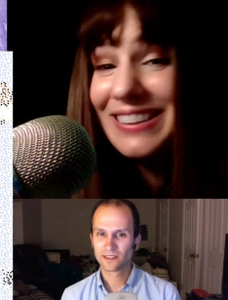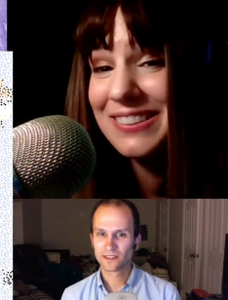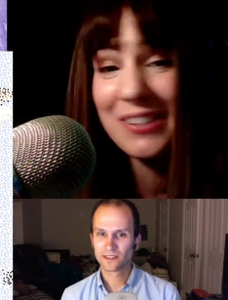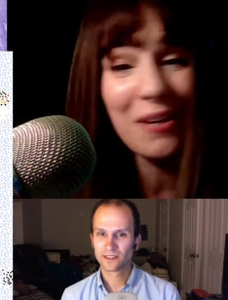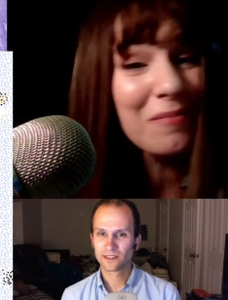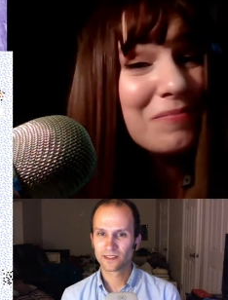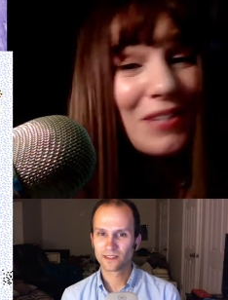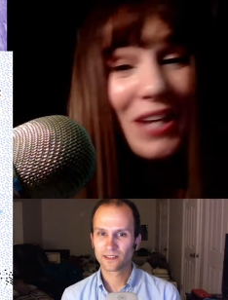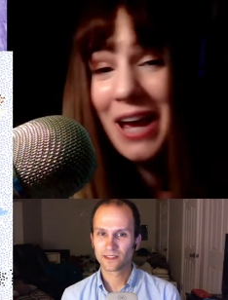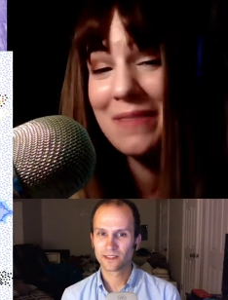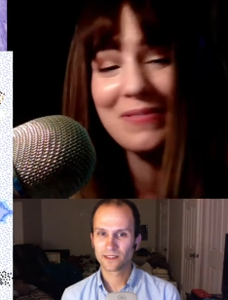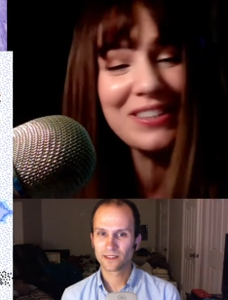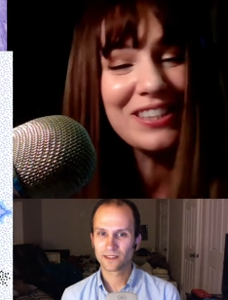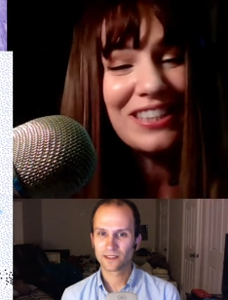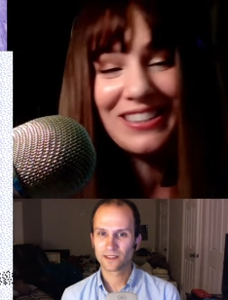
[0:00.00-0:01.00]

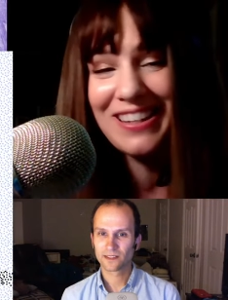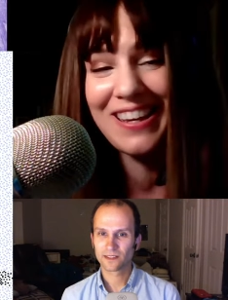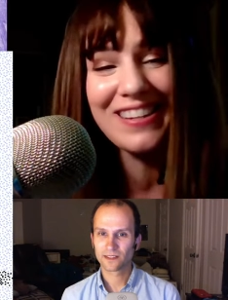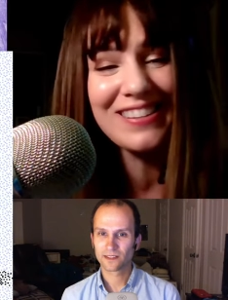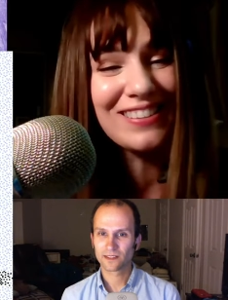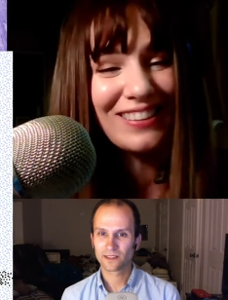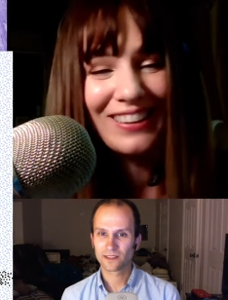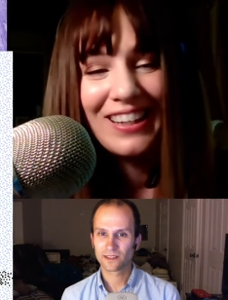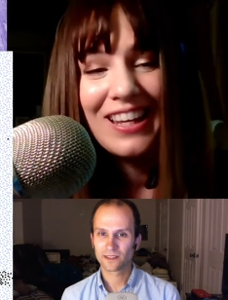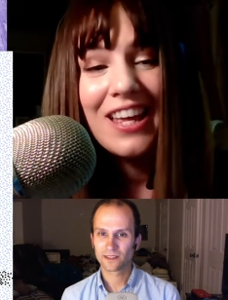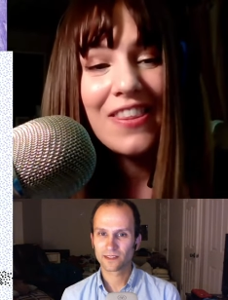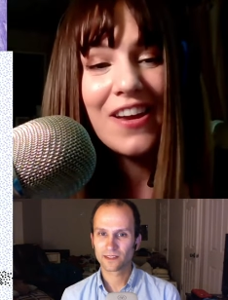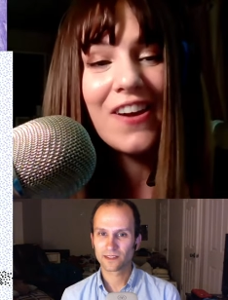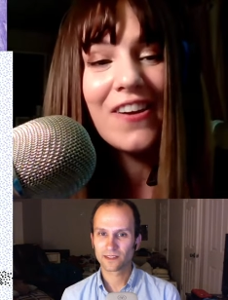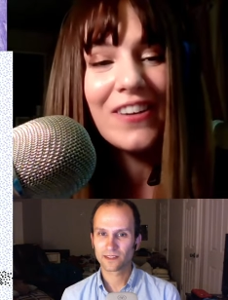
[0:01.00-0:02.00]
Speaker 1: Sometimes he does.
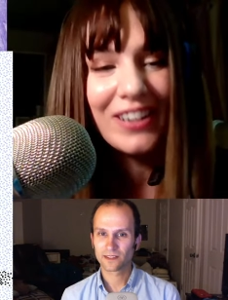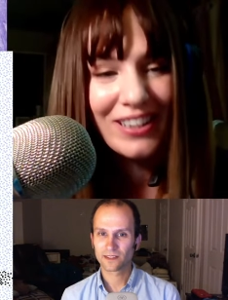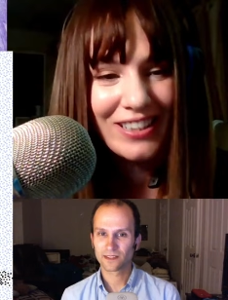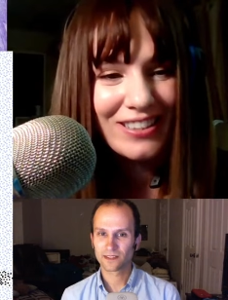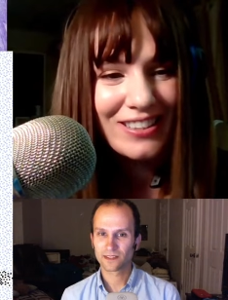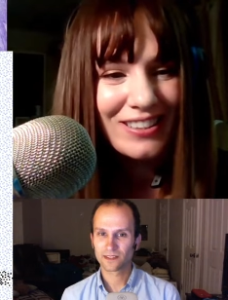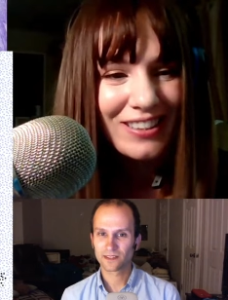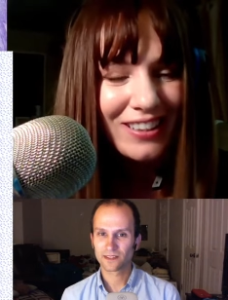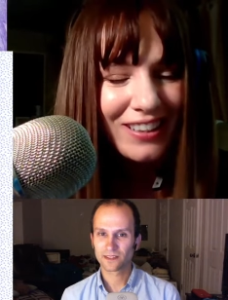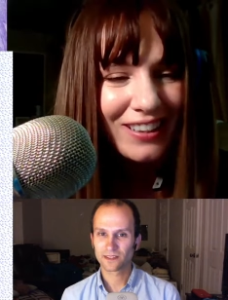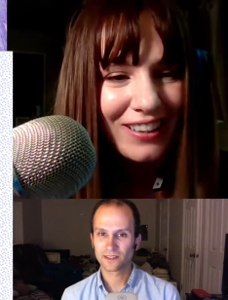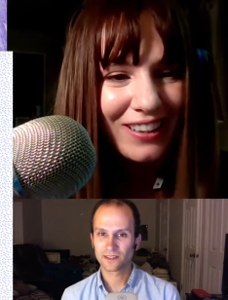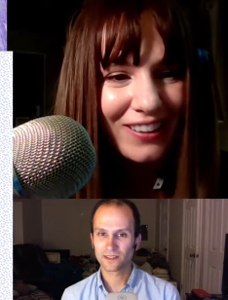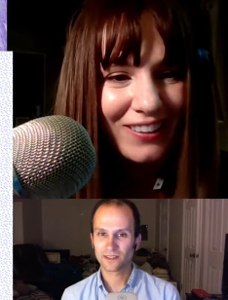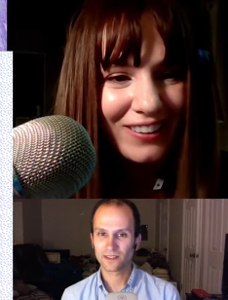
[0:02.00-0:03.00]
There he is.
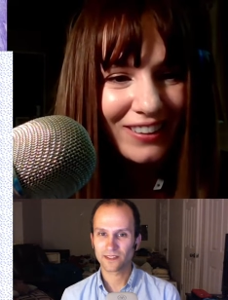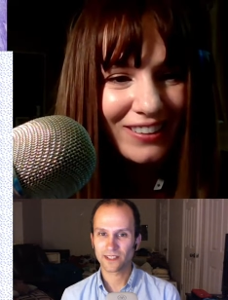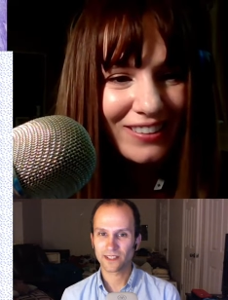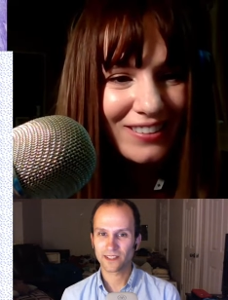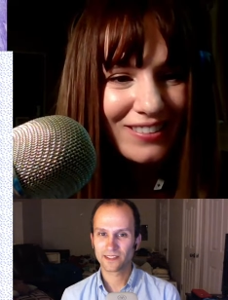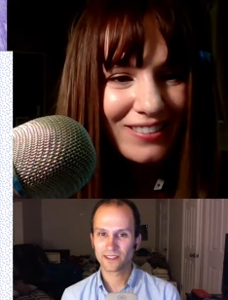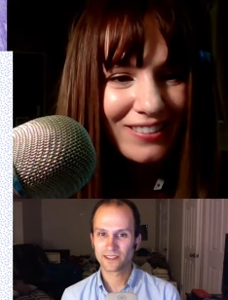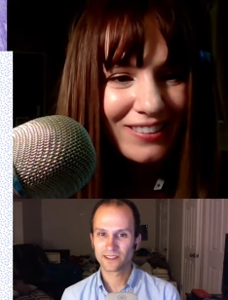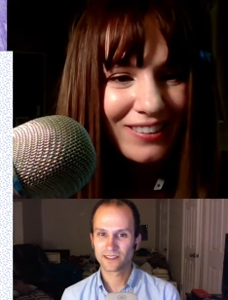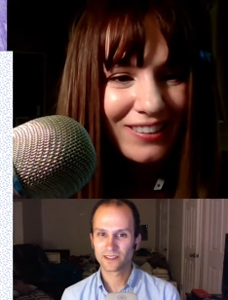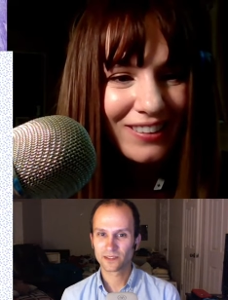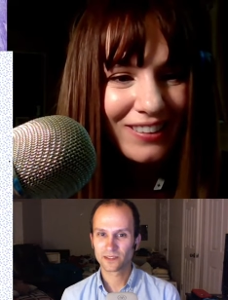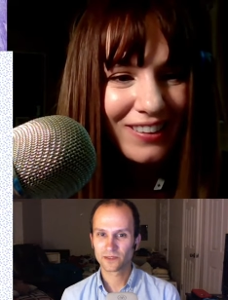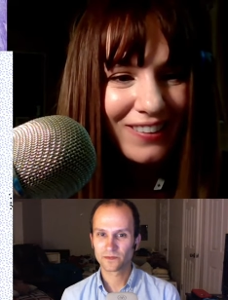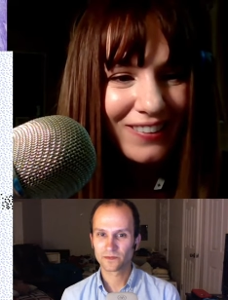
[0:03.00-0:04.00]
There he okay. is.
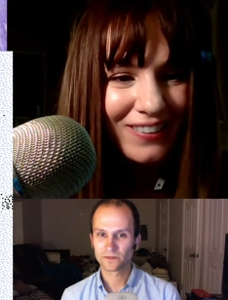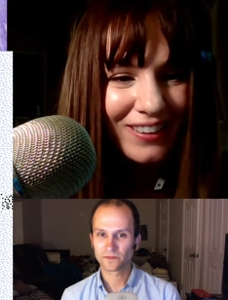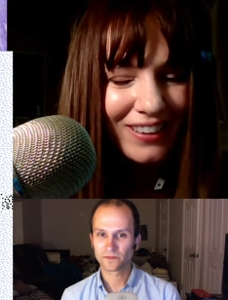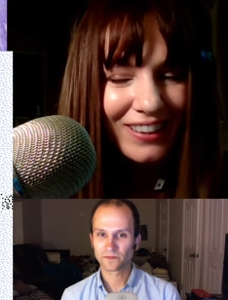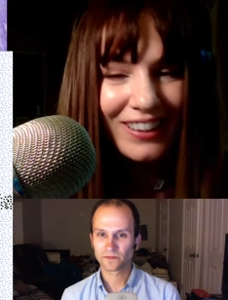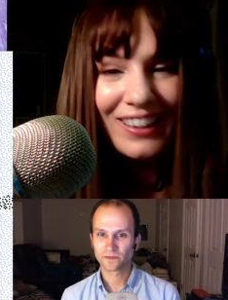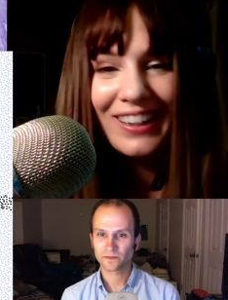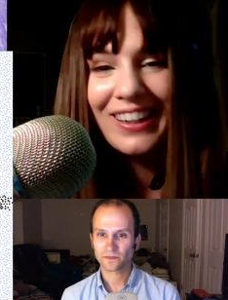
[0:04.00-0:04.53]
Okay.